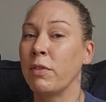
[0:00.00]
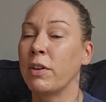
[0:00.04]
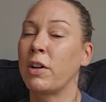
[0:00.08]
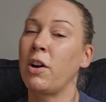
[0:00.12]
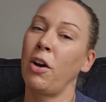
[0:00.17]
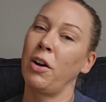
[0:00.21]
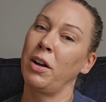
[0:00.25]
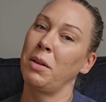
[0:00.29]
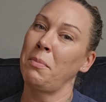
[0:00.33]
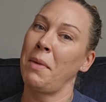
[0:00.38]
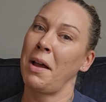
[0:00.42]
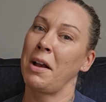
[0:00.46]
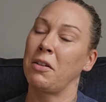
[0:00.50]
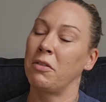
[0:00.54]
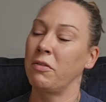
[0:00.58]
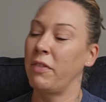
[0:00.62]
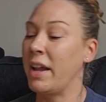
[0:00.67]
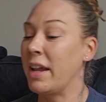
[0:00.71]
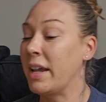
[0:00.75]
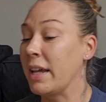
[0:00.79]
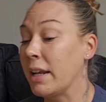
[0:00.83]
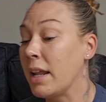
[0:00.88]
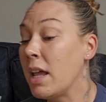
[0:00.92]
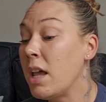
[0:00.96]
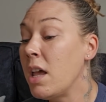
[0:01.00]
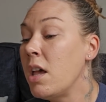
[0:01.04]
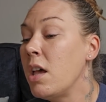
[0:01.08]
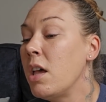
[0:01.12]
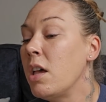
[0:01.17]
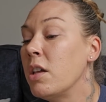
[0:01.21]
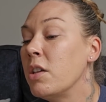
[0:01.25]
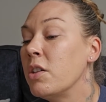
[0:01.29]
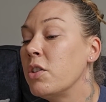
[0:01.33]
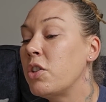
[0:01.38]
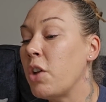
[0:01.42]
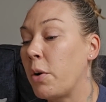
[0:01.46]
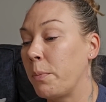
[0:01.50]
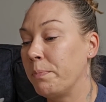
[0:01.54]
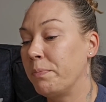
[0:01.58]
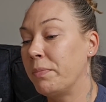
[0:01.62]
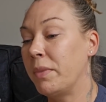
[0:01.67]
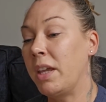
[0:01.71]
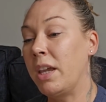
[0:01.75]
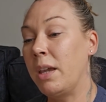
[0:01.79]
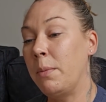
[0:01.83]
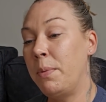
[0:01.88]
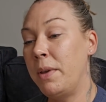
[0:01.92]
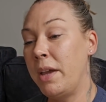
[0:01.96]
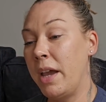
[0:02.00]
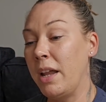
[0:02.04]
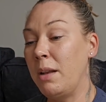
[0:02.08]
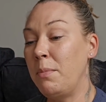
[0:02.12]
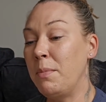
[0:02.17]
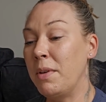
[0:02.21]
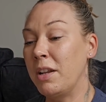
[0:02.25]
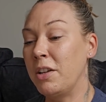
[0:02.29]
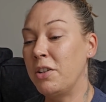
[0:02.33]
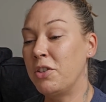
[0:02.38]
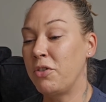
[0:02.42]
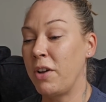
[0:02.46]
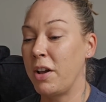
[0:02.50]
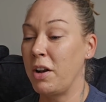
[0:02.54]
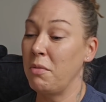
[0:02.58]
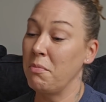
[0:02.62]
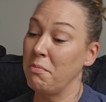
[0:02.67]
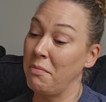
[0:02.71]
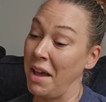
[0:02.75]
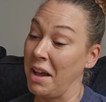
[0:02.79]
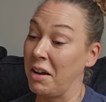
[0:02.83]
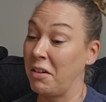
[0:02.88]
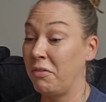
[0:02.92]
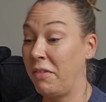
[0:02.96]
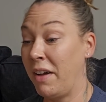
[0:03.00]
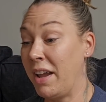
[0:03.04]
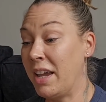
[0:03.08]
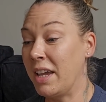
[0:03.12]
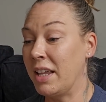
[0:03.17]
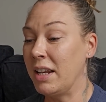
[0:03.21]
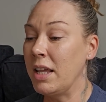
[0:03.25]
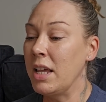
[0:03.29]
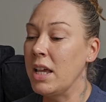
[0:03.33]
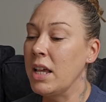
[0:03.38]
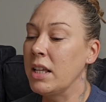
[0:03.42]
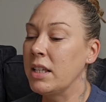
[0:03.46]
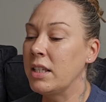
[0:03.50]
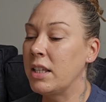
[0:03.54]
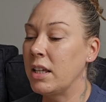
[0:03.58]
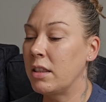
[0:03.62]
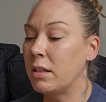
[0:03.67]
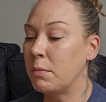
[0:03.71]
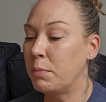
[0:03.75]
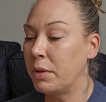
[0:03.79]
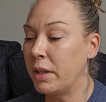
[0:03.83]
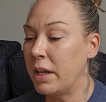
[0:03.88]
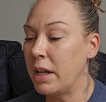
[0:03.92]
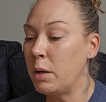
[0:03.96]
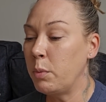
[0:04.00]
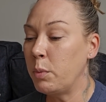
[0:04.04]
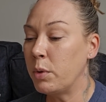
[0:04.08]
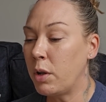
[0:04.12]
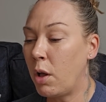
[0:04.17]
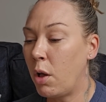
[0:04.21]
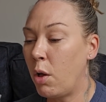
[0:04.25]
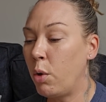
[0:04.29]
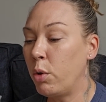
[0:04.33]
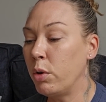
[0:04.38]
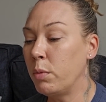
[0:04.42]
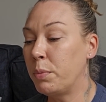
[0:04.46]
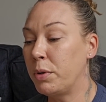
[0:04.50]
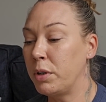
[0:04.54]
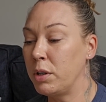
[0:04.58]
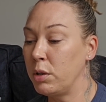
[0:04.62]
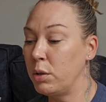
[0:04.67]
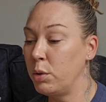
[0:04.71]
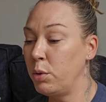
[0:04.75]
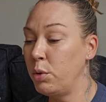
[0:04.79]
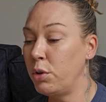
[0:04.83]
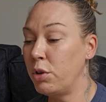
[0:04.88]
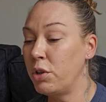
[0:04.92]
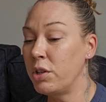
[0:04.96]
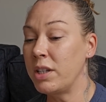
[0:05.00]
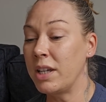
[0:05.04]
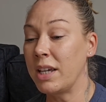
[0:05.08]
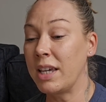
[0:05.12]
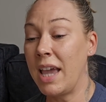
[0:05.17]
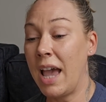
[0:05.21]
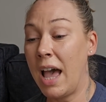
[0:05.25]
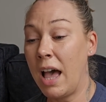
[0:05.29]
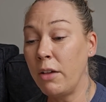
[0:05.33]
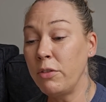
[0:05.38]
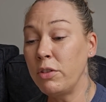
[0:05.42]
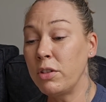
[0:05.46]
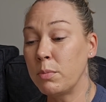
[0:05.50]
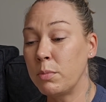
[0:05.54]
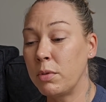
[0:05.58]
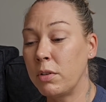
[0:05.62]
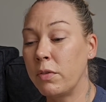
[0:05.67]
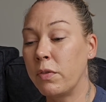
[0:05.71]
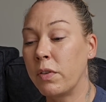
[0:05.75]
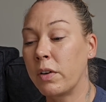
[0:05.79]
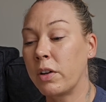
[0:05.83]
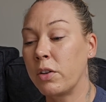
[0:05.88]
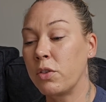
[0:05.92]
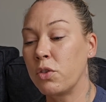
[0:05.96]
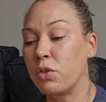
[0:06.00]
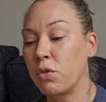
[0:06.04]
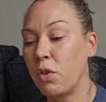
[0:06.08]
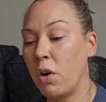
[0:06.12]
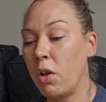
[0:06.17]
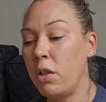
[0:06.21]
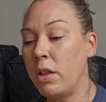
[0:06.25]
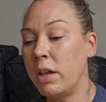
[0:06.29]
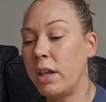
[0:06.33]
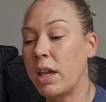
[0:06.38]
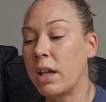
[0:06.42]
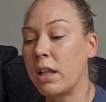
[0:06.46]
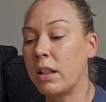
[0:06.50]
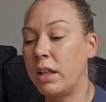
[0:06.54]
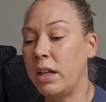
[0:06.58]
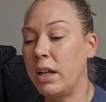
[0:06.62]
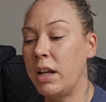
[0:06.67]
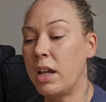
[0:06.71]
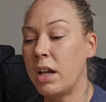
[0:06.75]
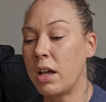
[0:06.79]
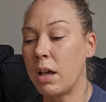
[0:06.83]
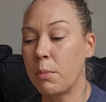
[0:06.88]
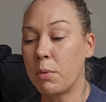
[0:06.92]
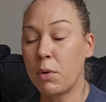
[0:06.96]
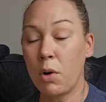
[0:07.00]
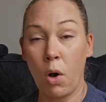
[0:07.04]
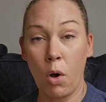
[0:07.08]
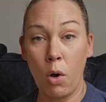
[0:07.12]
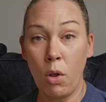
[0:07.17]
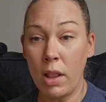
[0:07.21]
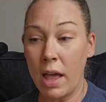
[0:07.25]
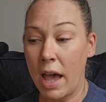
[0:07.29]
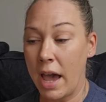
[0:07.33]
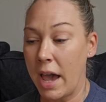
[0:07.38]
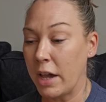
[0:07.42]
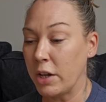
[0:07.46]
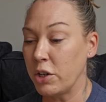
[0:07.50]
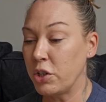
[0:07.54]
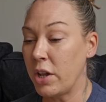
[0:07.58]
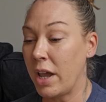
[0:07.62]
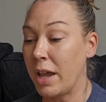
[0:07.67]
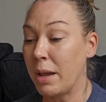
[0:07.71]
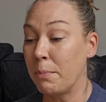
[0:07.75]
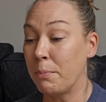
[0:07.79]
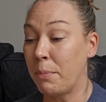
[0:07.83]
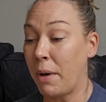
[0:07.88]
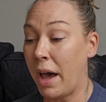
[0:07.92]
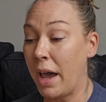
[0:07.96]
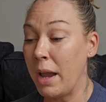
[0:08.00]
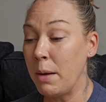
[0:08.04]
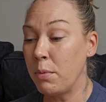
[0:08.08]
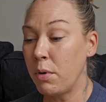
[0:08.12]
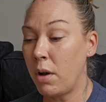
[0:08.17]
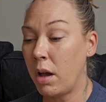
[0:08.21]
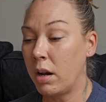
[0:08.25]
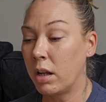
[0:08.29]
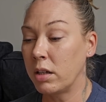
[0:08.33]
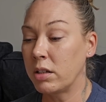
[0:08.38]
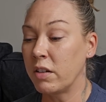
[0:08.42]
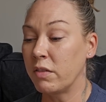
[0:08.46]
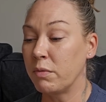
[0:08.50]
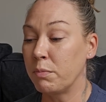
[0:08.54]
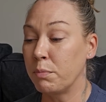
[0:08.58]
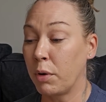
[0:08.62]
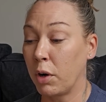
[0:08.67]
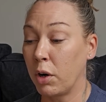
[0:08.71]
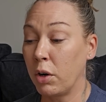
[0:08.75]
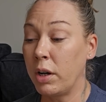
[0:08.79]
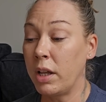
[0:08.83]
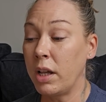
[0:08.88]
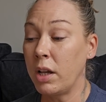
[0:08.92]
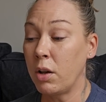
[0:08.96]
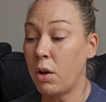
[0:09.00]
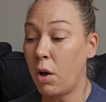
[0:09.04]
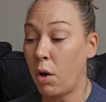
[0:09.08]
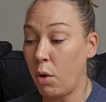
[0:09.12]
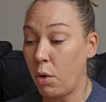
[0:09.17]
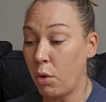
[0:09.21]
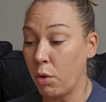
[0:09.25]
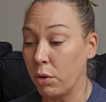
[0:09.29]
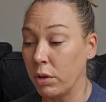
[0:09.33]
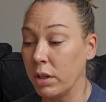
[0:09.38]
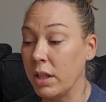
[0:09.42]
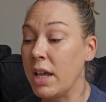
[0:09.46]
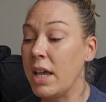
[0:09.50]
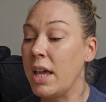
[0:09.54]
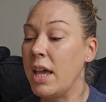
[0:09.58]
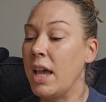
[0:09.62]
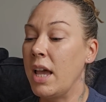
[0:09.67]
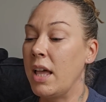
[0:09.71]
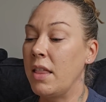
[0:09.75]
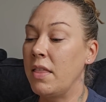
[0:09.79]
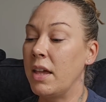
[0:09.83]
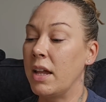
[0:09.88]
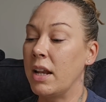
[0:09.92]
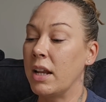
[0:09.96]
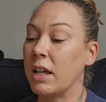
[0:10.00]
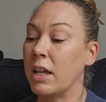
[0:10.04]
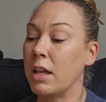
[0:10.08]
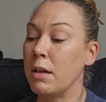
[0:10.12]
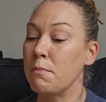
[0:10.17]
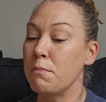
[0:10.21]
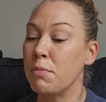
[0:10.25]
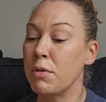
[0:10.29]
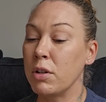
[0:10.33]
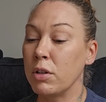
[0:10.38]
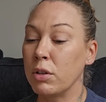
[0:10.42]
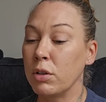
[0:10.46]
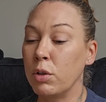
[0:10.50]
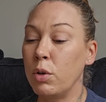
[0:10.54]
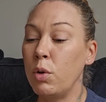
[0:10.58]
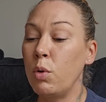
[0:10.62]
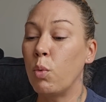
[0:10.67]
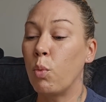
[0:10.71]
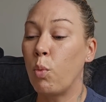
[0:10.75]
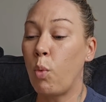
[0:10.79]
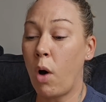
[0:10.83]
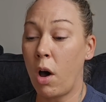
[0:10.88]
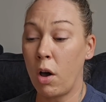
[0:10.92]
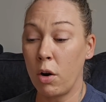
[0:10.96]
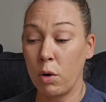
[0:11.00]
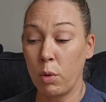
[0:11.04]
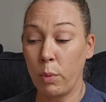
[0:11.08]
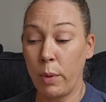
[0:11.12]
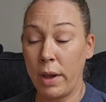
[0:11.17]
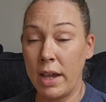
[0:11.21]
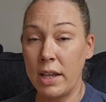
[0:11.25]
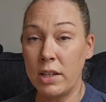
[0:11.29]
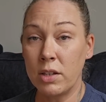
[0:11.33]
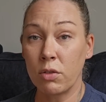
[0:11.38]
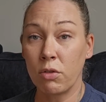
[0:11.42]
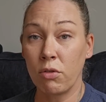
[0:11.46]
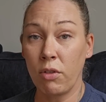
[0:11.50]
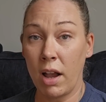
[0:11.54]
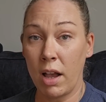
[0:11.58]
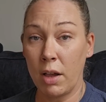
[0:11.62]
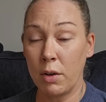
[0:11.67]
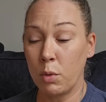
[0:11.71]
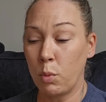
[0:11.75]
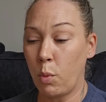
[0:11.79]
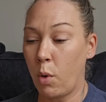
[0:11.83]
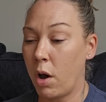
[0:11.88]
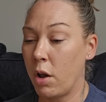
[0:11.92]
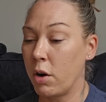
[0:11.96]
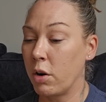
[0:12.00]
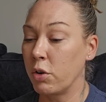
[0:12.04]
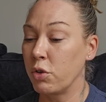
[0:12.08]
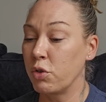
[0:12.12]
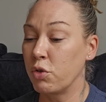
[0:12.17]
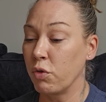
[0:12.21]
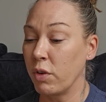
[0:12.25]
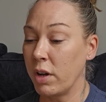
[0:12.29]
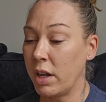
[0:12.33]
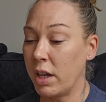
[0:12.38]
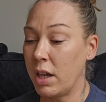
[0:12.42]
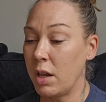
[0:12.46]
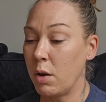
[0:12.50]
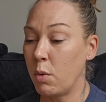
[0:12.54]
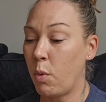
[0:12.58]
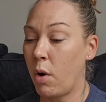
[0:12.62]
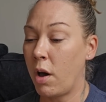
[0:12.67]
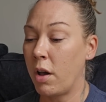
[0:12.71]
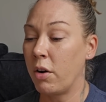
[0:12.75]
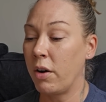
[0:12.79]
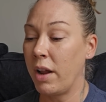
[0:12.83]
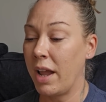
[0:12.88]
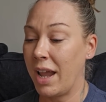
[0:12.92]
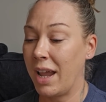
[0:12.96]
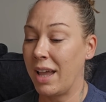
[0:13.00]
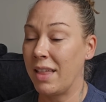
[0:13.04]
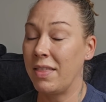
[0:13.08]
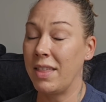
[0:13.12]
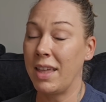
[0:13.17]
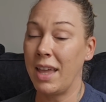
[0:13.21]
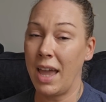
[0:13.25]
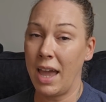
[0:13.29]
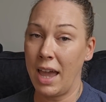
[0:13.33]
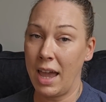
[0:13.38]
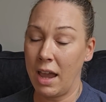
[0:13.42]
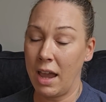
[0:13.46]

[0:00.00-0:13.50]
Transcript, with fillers: regarding Michael Regan. So, EPA Administrator Michael Regan said the plan would hold polluters accountable for controlling and cleaning up coal ash, a byproduct of burning coal, in that it can pollute waterways, groundwater, drinking water, and the